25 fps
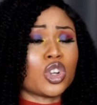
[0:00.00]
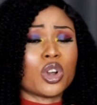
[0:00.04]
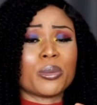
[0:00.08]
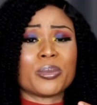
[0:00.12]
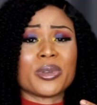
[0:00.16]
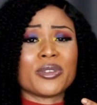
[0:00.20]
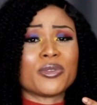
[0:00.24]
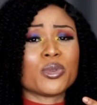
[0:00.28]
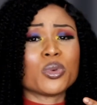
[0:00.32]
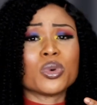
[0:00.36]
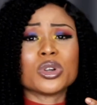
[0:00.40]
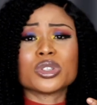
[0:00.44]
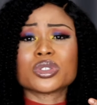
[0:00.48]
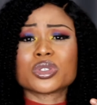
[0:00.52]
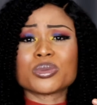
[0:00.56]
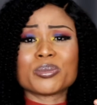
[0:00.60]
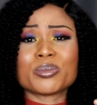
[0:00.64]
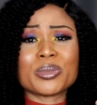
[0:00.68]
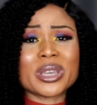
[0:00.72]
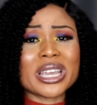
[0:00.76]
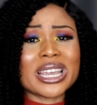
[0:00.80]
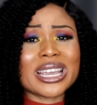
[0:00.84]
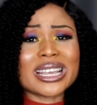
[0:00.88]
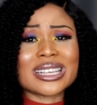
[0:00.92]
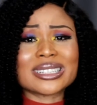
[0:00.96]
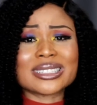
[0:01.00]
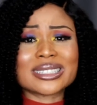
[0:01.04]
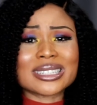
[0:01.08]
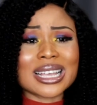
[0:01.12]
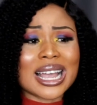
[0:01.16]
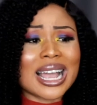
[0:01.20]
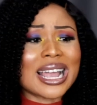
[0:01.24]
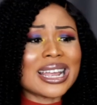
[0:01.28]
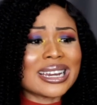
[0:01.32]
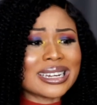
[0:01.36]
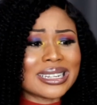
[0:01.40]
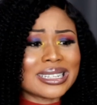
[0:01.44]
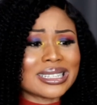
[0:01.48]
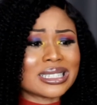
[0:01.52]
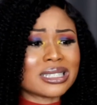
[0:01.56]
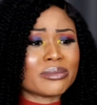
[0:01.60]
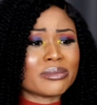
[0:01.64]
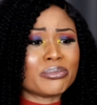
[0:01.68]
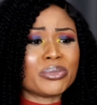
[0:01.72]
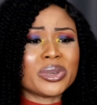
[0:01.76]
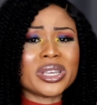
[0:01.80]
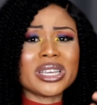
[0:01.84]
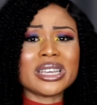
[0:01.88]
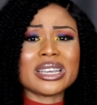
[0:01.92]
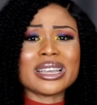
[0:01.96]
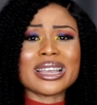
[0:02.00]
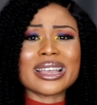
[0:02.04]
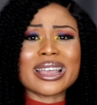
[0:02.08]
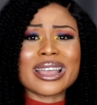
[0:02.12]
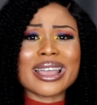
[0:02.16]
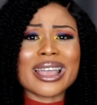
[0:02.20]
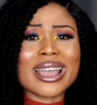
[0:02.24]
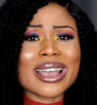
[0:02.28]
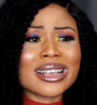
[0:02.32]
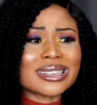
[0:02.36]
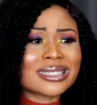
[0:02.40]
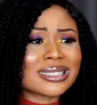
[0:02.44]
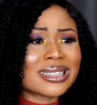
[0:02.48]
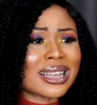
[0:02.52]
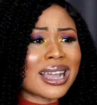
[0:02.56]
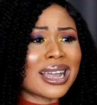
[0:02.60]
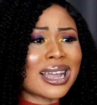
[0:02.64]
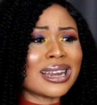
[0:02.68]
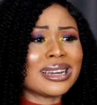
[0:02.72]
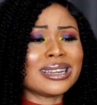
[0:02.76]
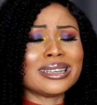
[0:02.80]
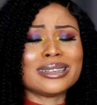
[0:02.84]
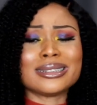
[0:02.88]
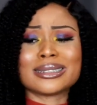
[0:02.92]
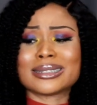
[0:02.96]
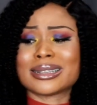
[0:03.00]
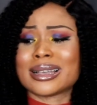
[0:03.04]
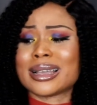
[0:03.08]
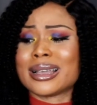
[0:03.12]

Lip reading: If you want to be a stylist, be a hairstylist,